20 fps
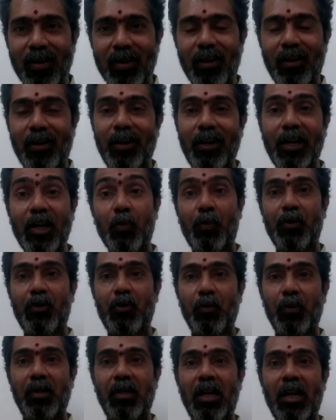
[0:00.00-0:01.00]
on an
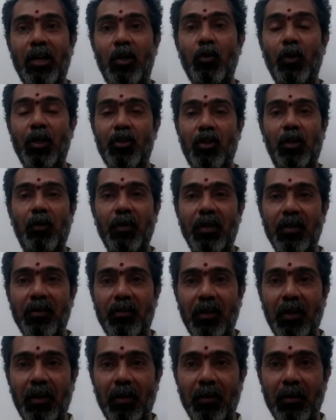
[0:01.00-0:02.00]
individual to achieve
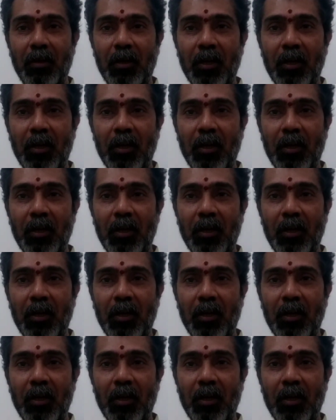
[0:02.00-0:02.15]
anything,